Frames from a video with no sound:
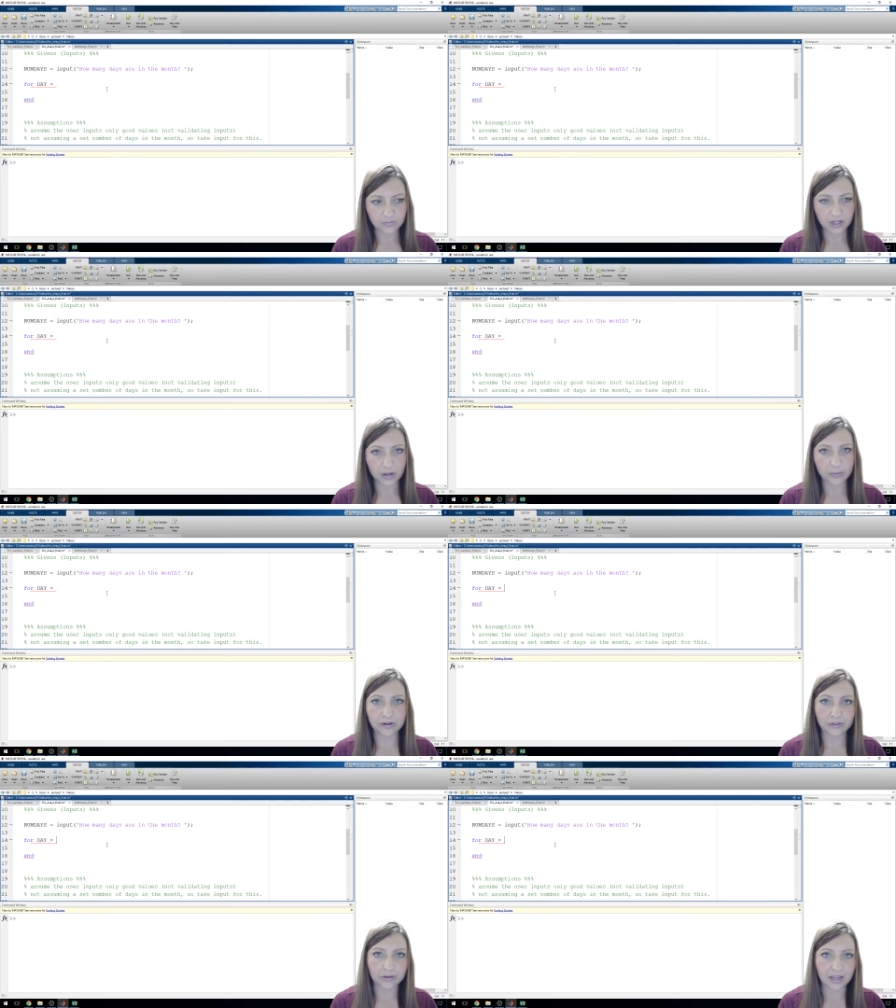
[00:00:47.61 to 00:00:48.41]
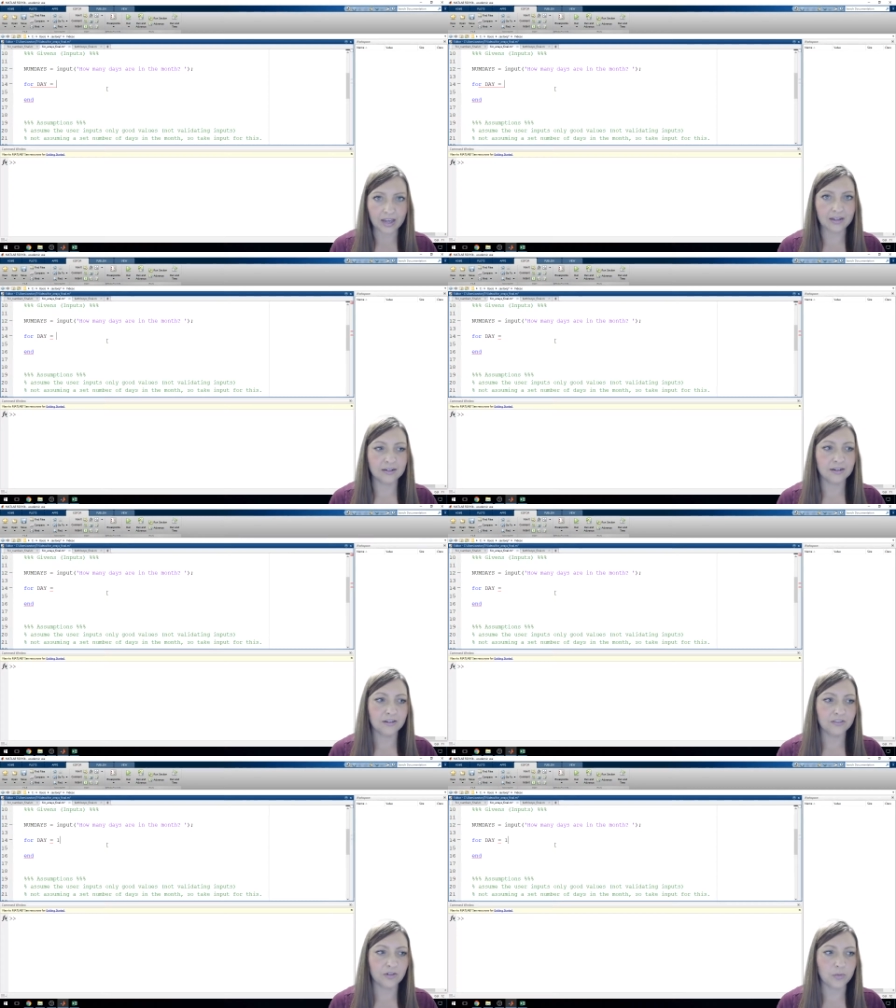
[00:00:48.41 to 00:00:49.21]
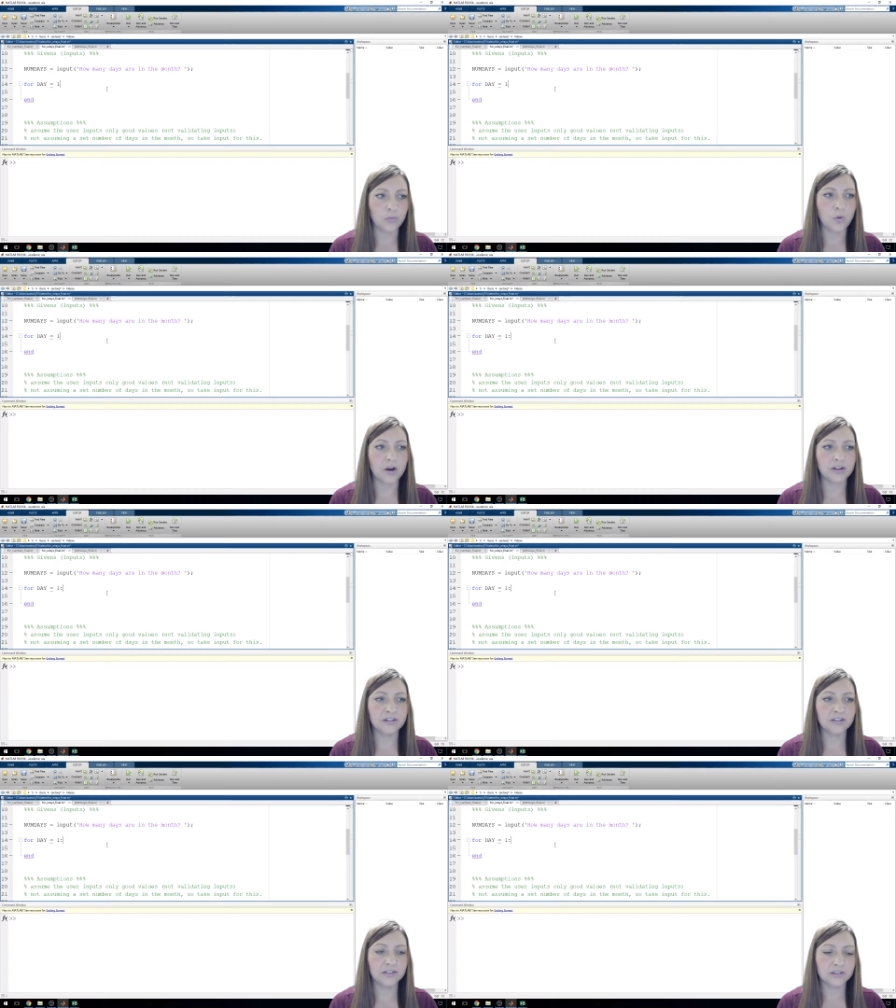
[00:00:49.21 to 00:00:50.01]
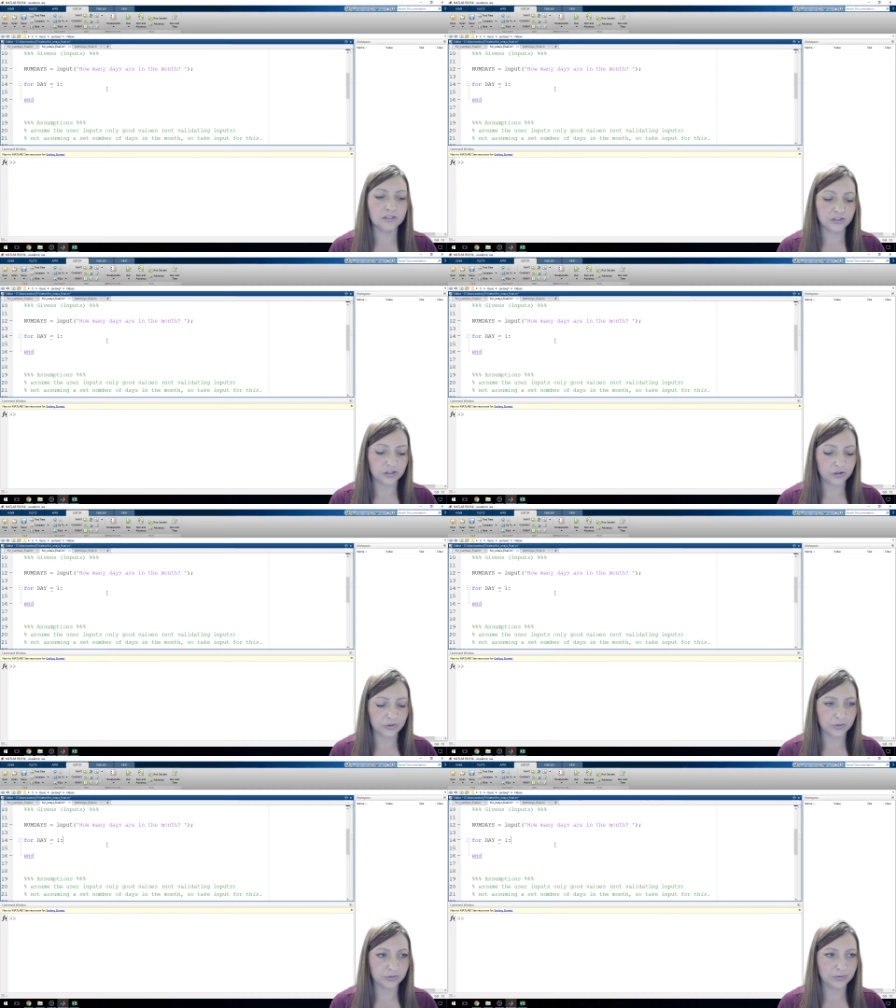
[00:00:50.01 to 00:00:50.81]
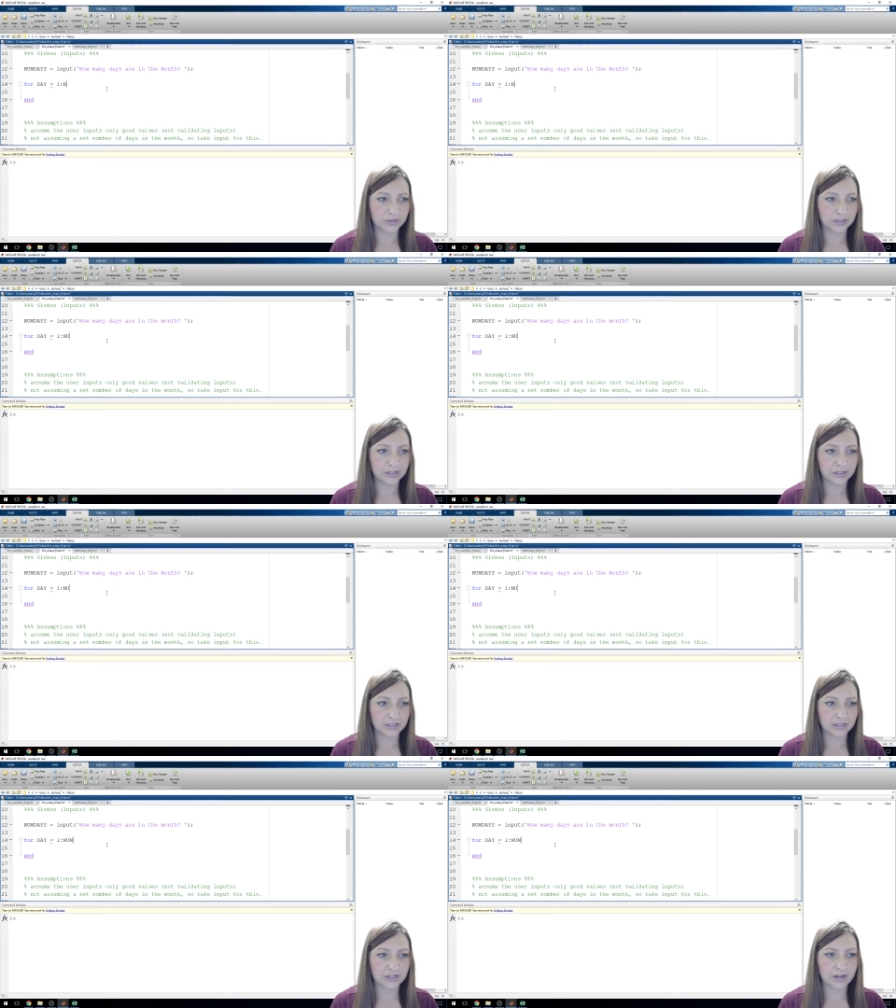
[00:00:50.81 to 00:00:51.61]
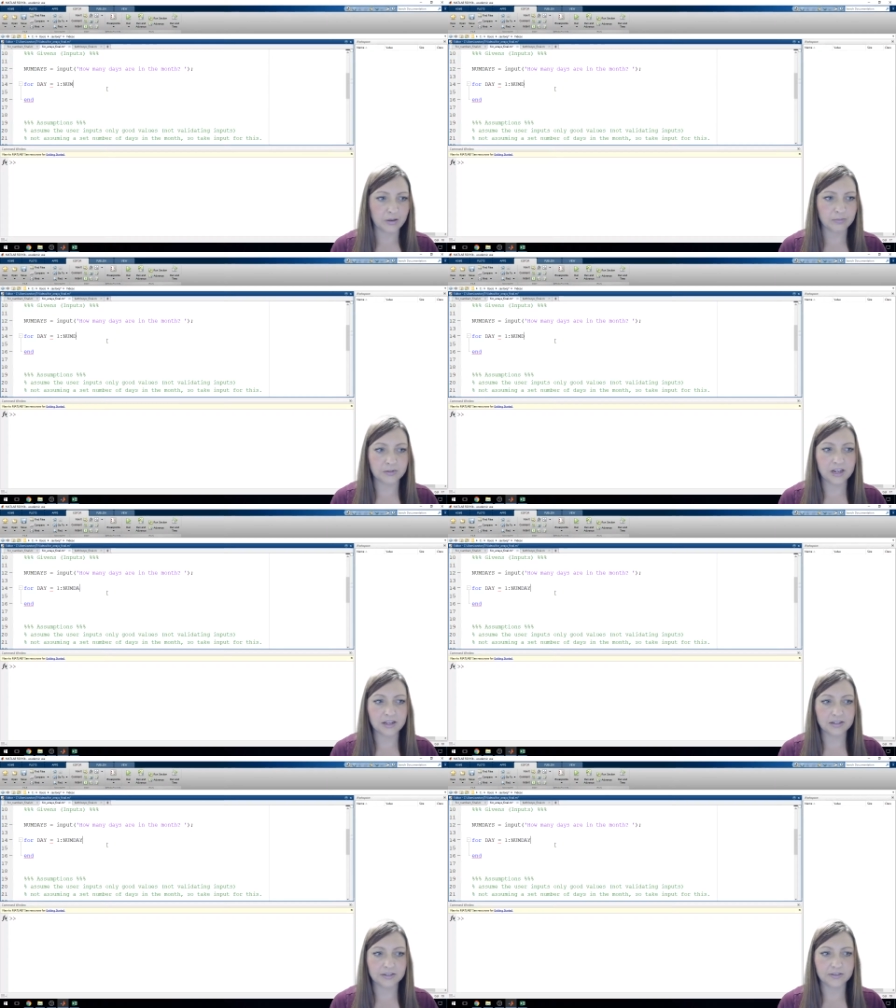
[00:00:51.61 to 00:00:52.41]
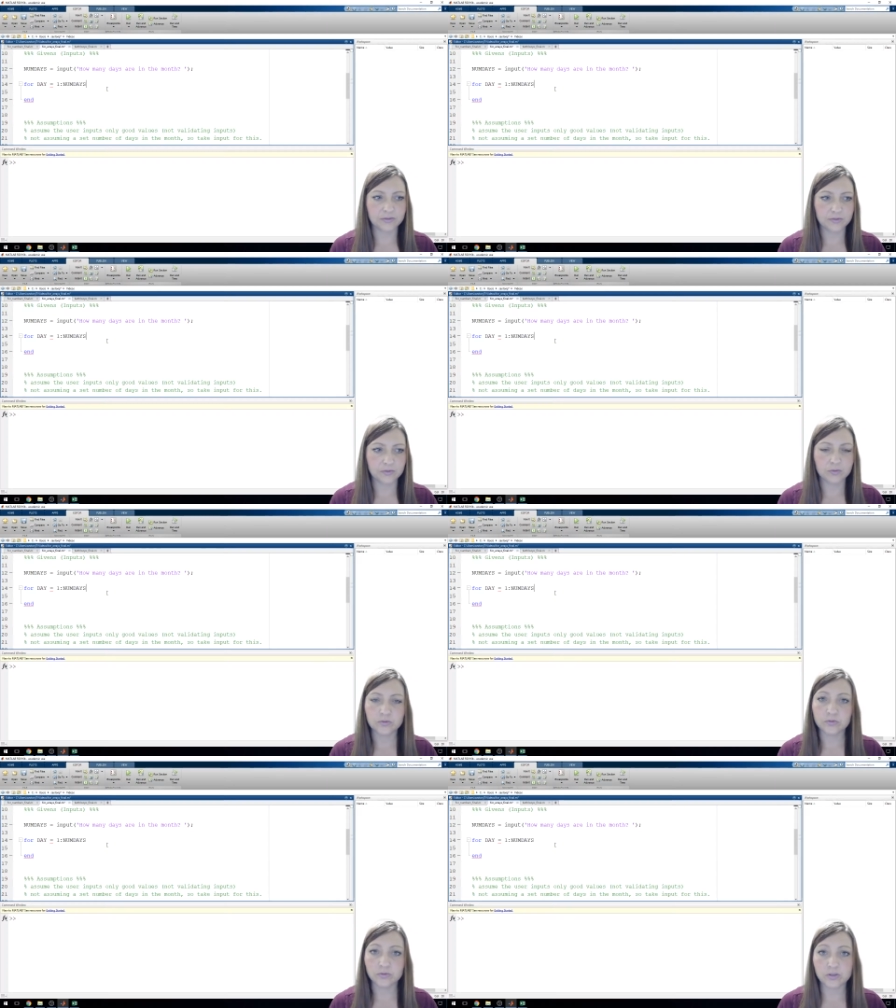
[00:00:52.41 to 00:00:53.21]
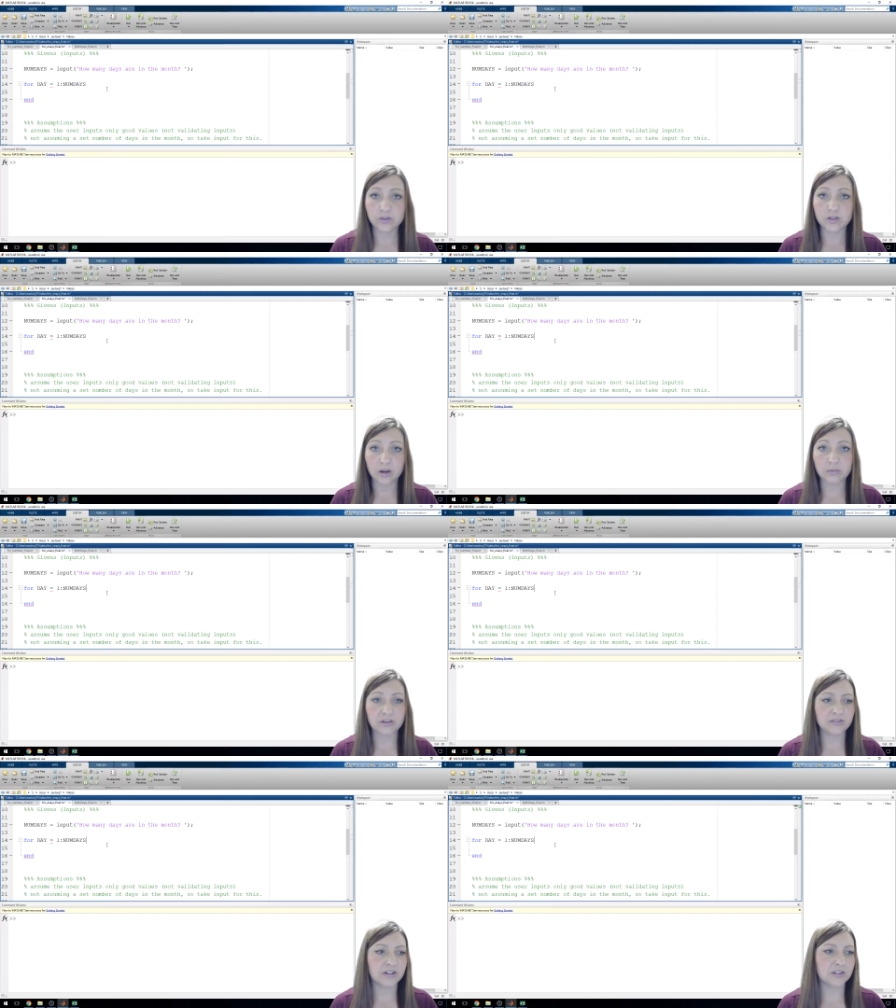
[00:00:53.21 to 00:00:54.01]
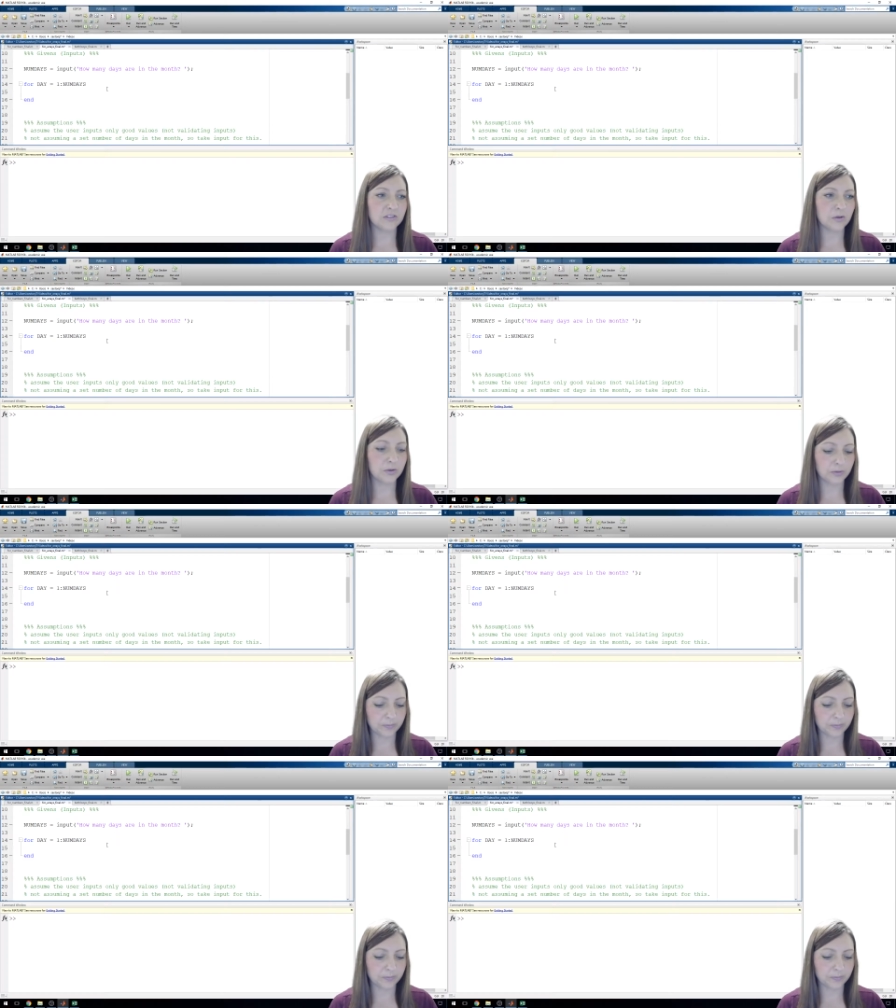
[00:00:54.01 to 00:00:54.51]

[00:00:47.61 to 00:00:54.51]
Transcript: I want to look at from 1 to num days, the number of days total.